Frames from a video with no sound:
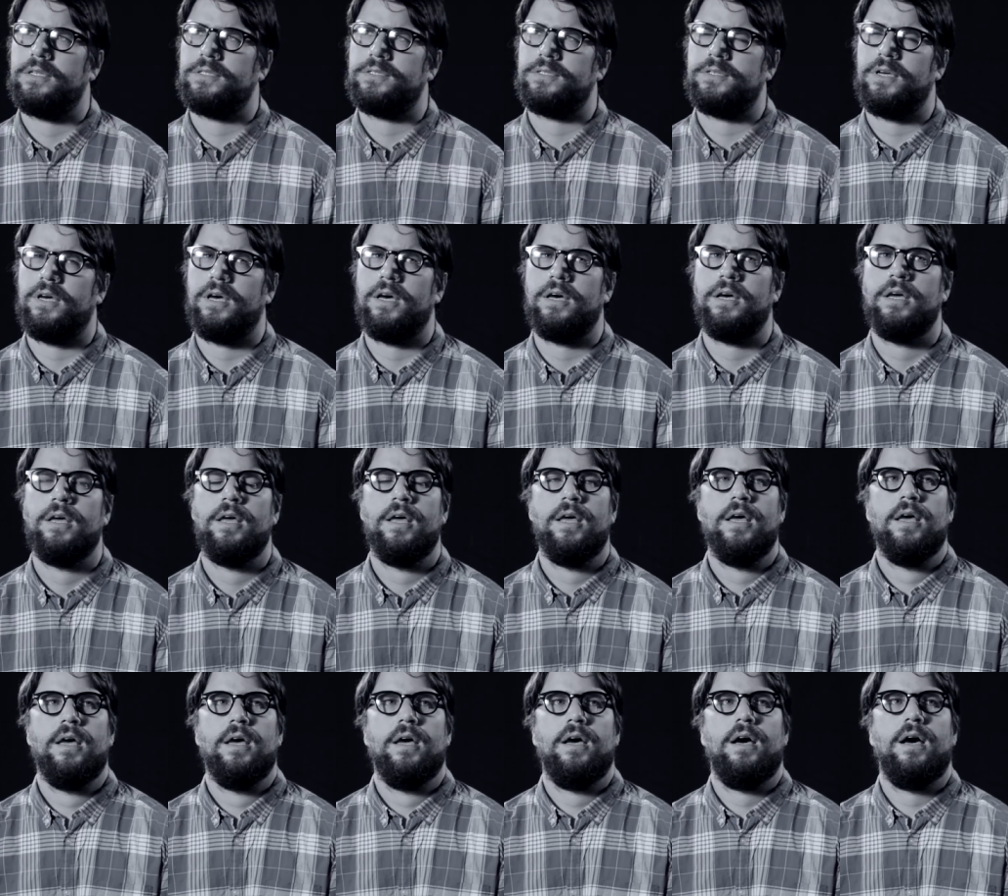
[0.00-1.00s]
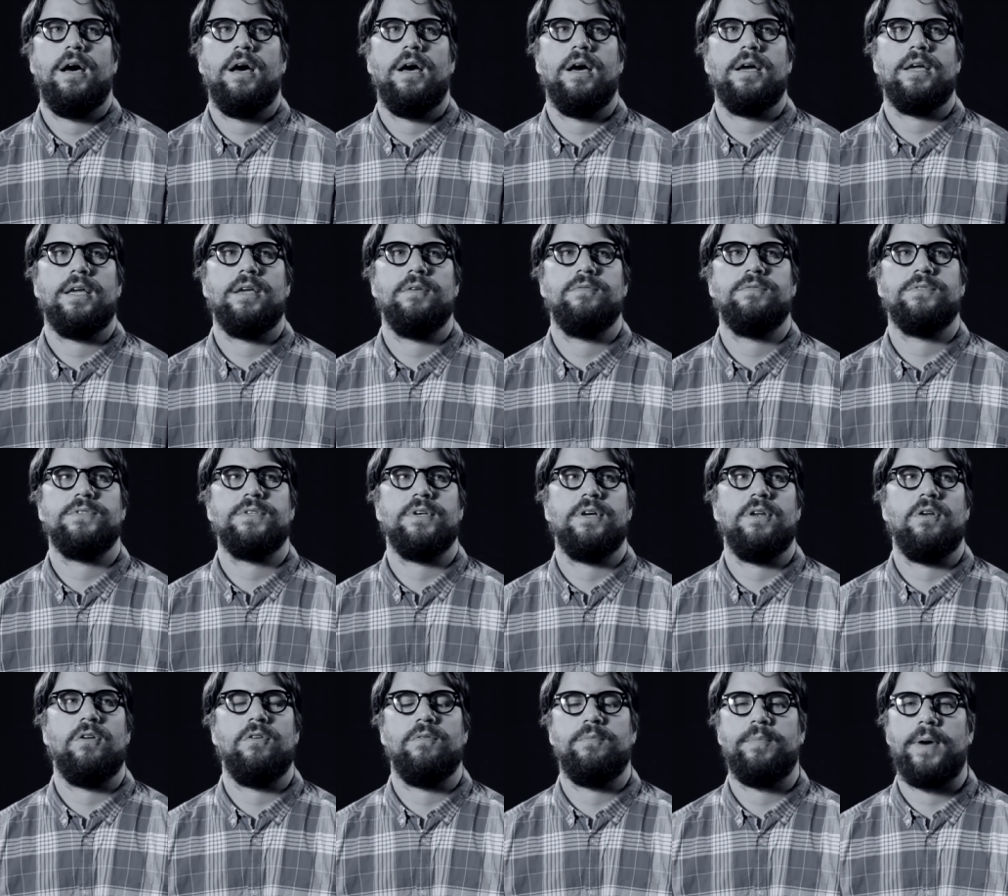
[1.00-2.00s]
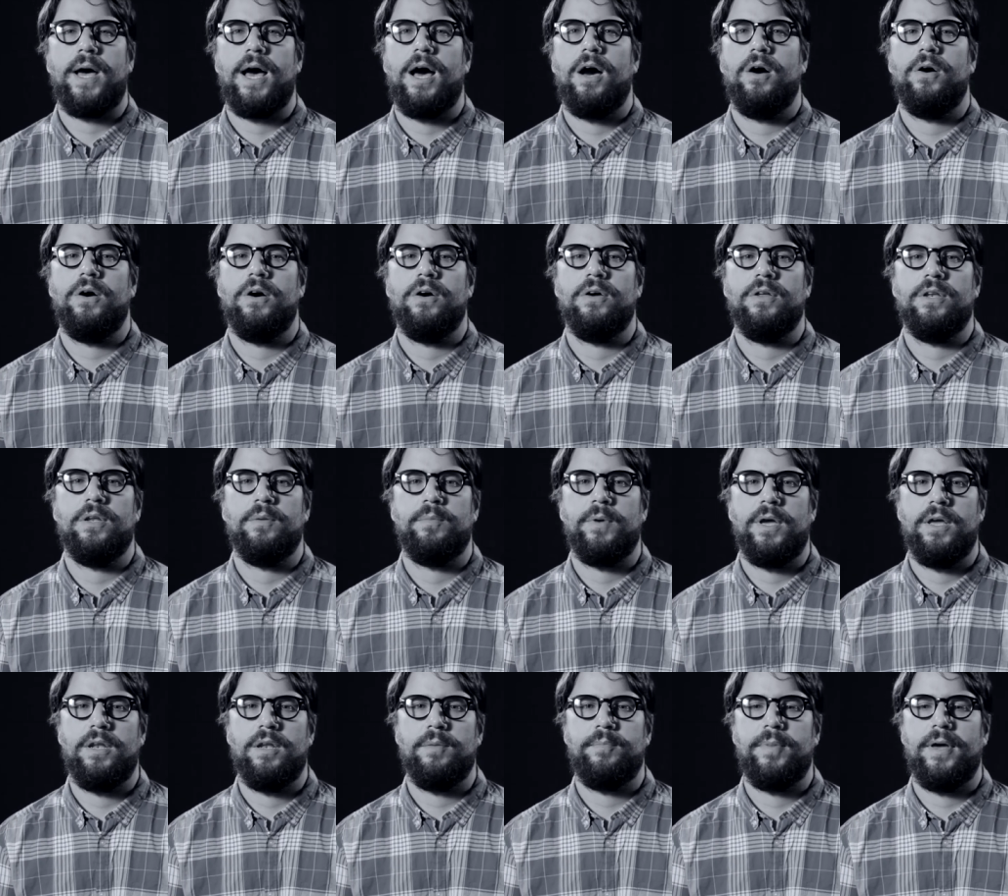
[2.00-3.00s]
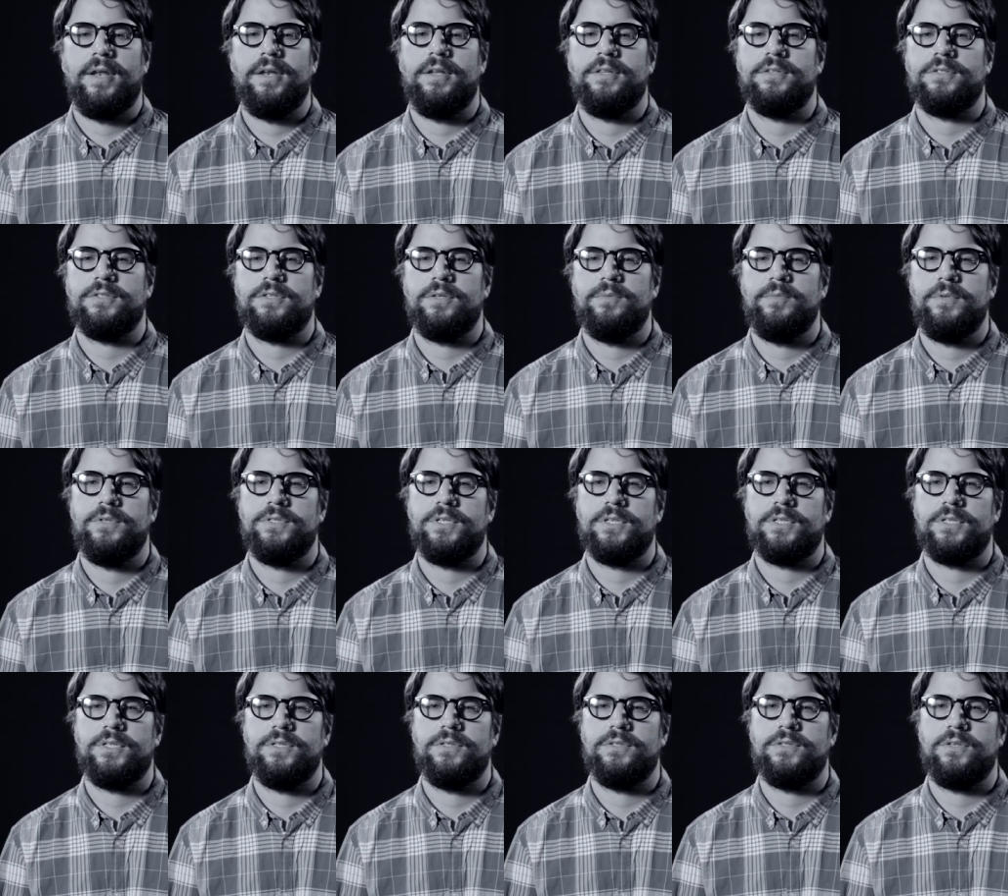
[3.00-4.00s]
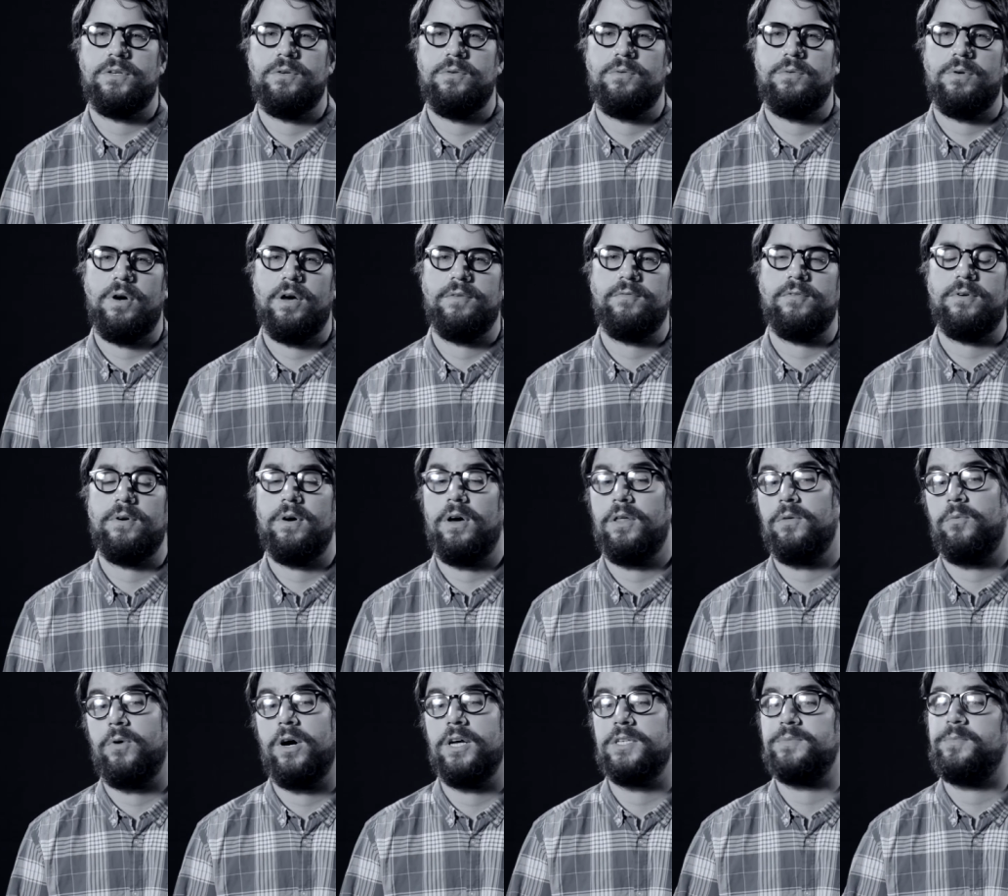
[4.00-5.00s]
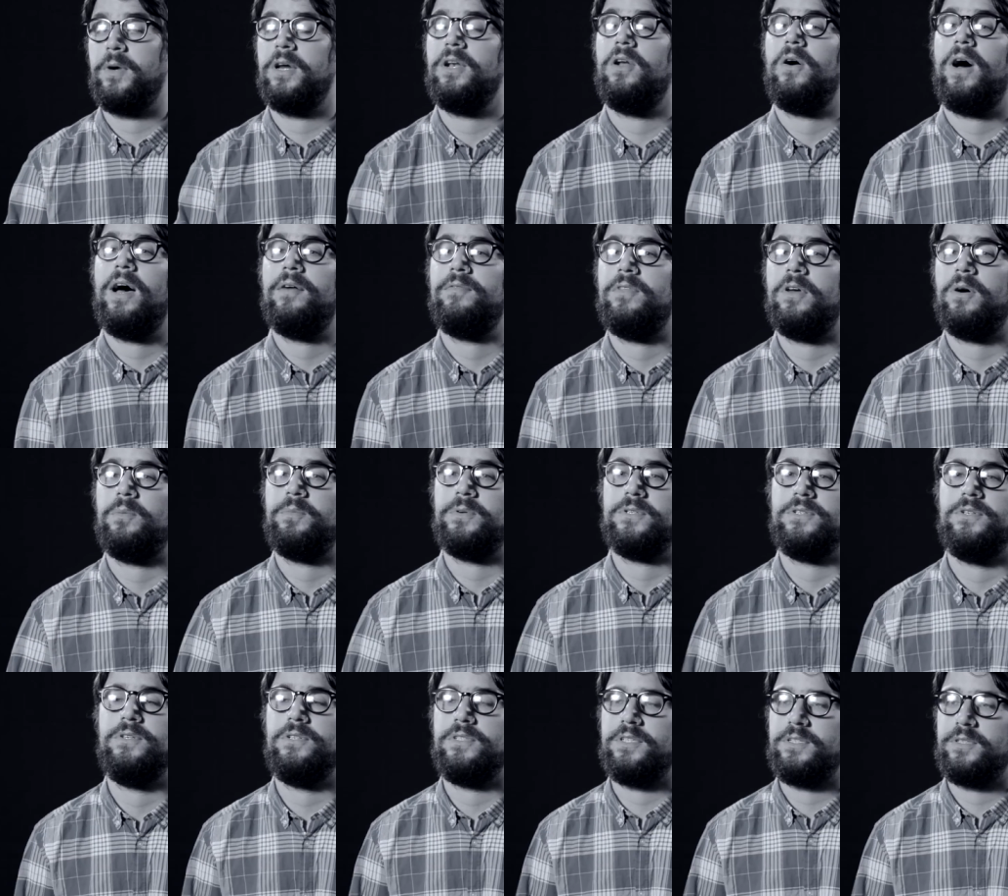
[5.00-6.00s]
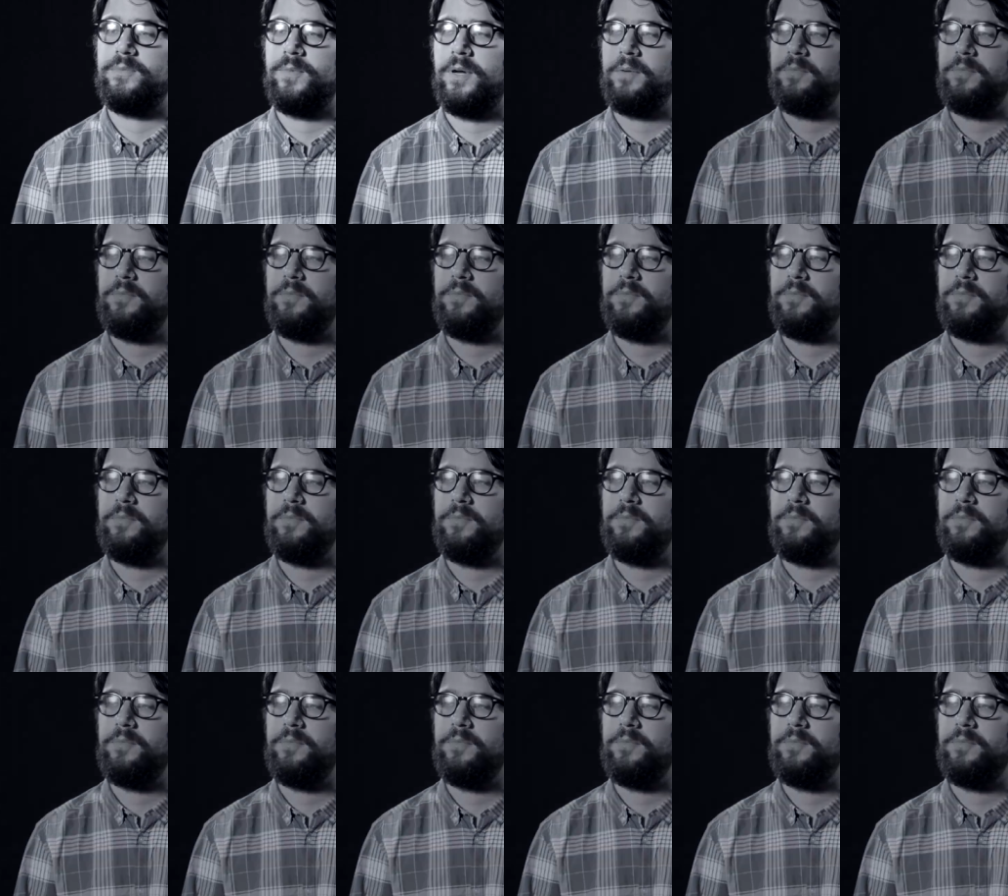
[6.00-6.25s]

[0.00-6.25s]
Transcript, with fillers: It uh, uh, gives a lot of power and independence to musicians who otherwise might not have the opportunity to make